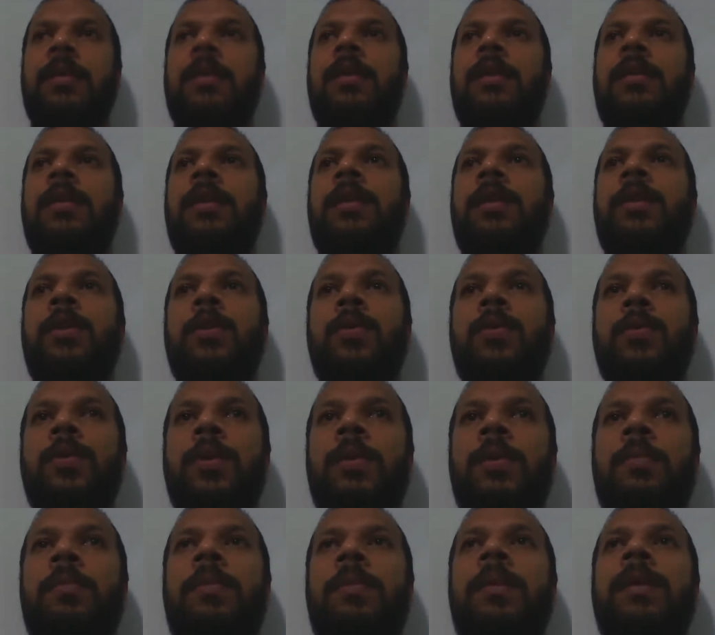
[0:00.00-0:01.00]
The new
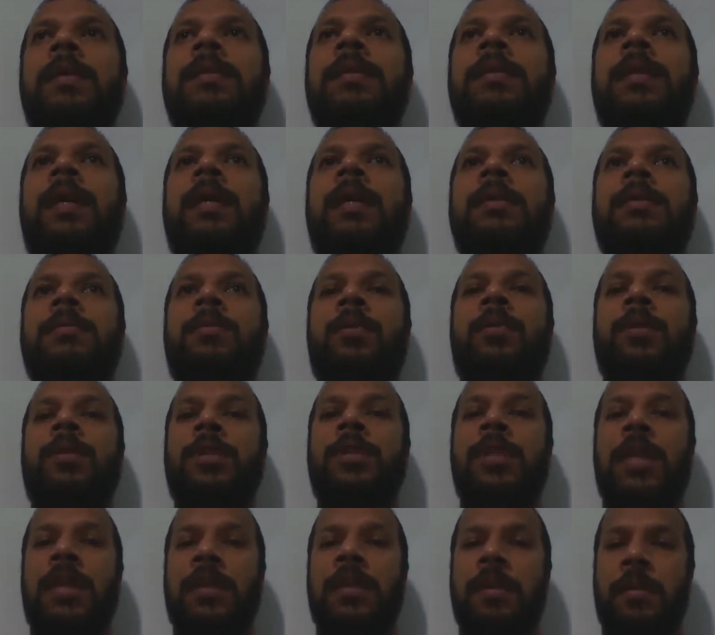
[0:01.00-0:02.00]
workplace has more
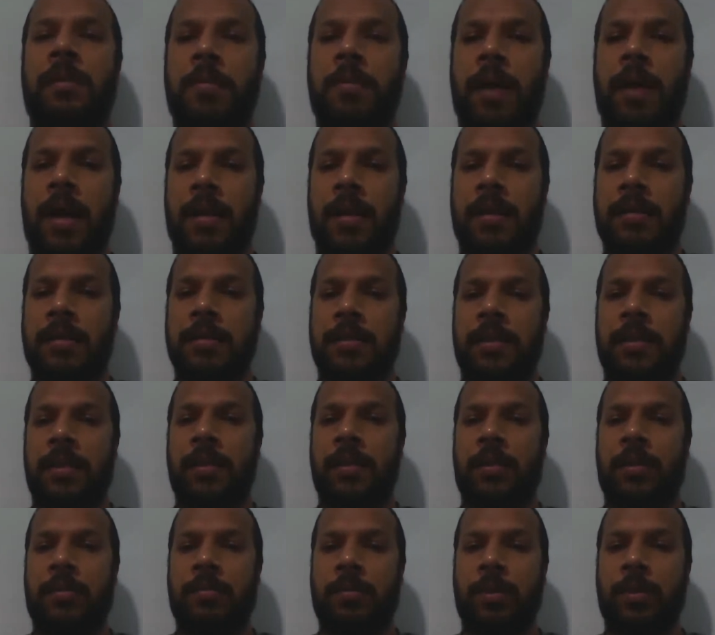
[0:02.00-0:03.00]
gender balance, a
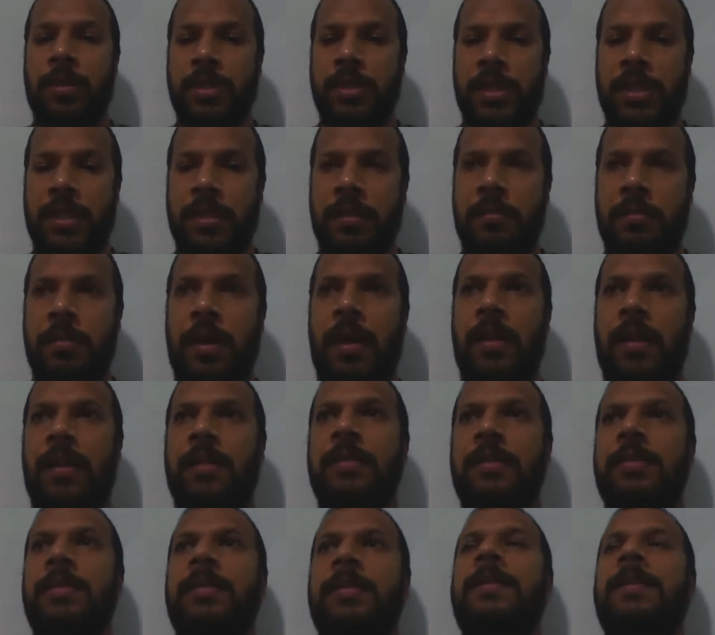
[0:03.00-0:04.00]
lot more gender
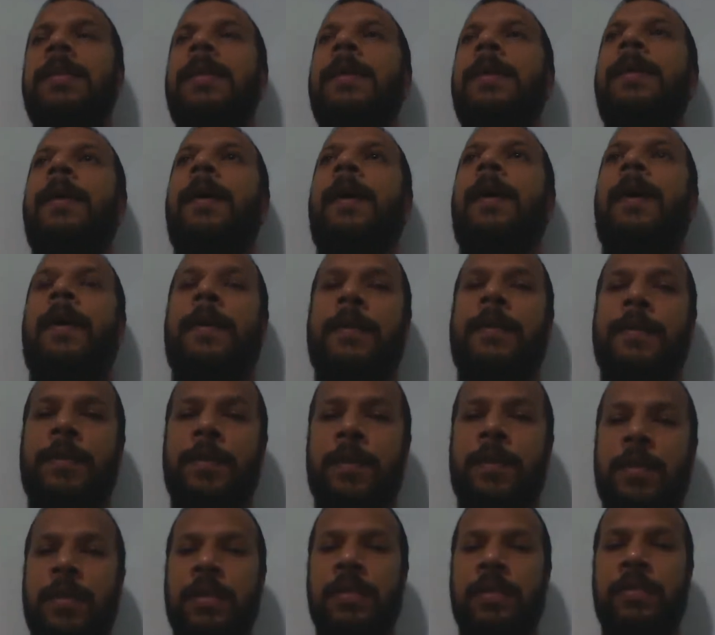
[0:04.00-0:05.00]
balance, and
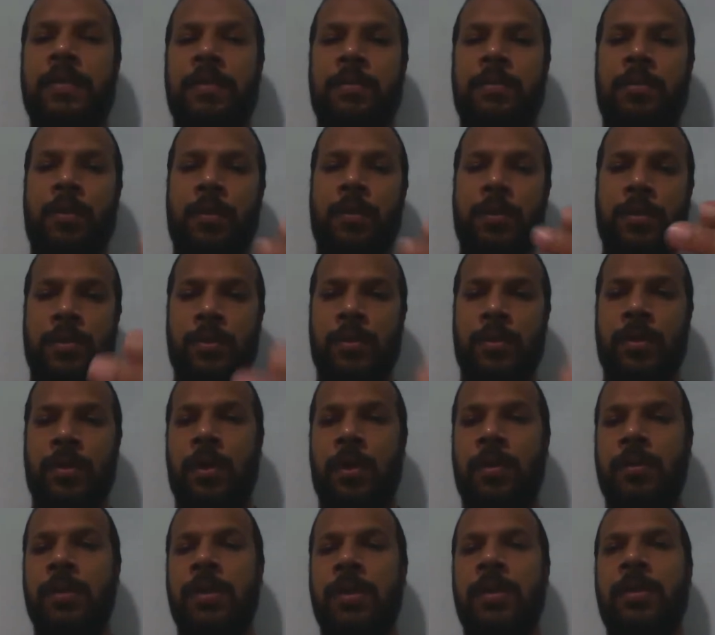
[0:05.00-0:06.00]
even more so
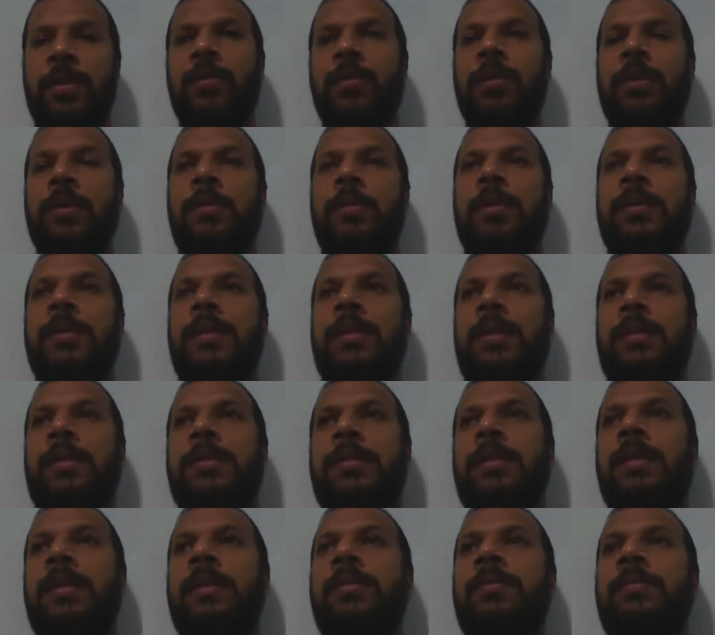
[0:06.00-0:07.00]
now, the new workplace has
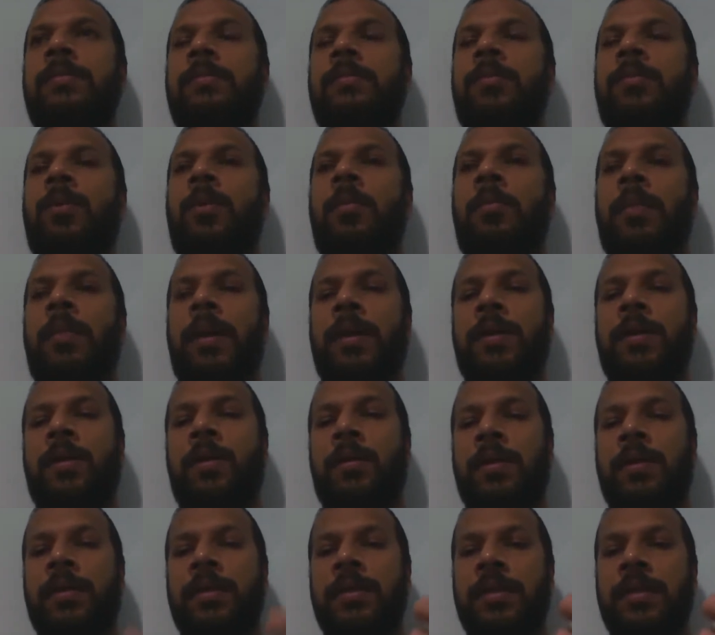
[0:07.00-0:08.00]
more
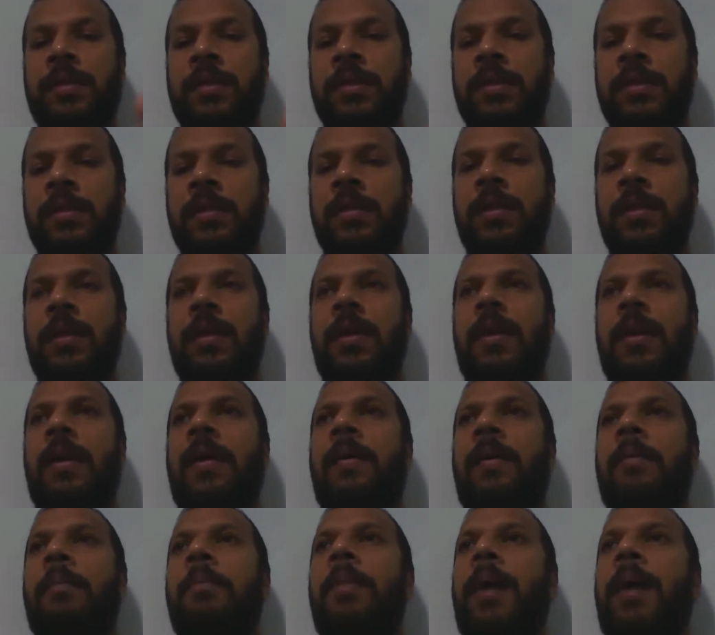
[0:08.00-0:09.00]
minority
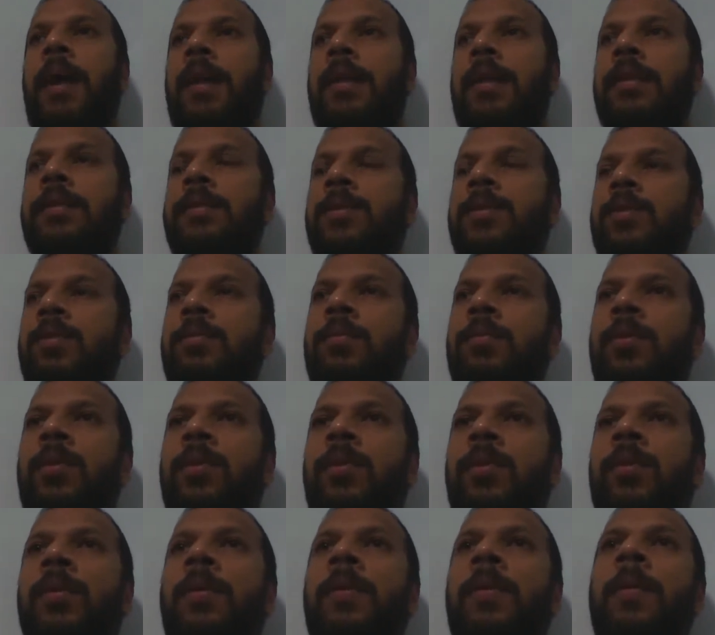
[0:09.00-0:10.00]
balance, or
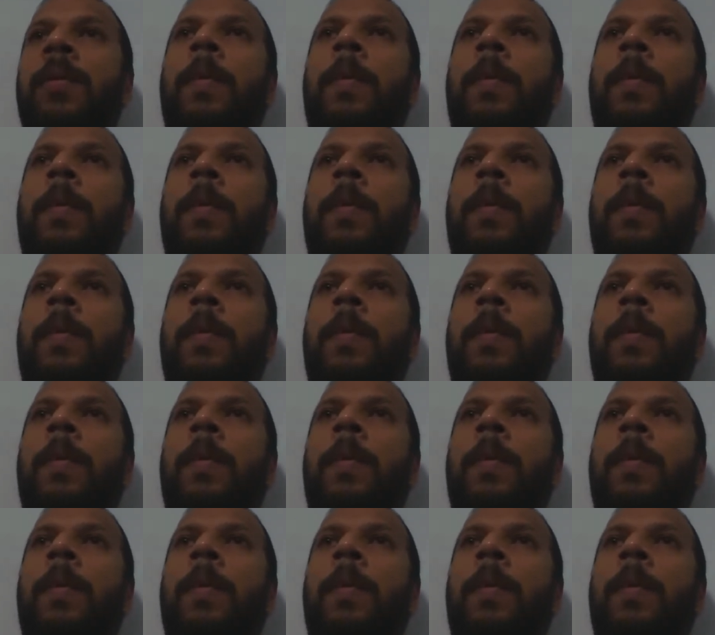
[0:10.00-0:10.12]
more